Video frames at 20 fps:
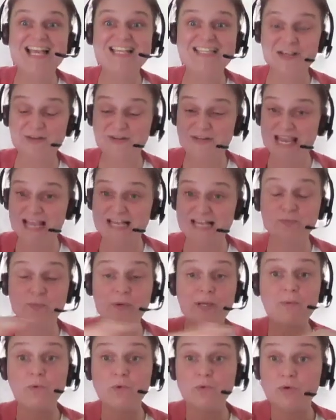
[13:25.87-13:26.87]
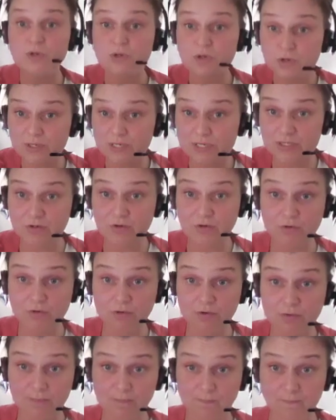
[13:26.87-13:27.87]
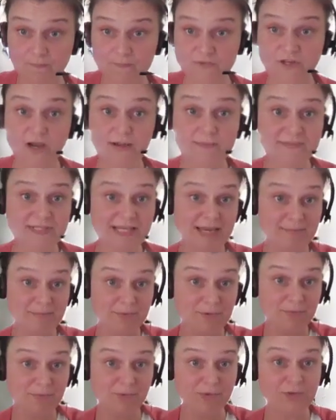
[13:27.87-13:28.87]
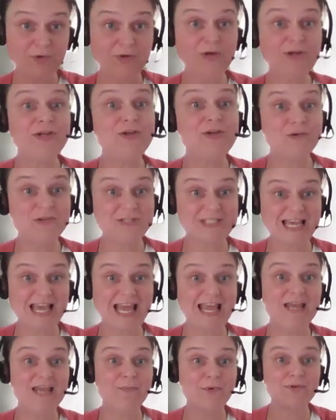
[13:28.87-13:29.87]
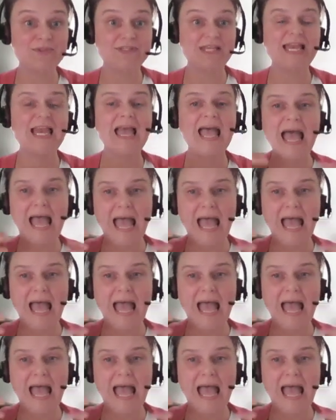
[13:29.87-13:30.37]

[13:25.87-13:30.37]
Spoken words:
So yes, we will look at your timetable, we'll look at your day and we'll say,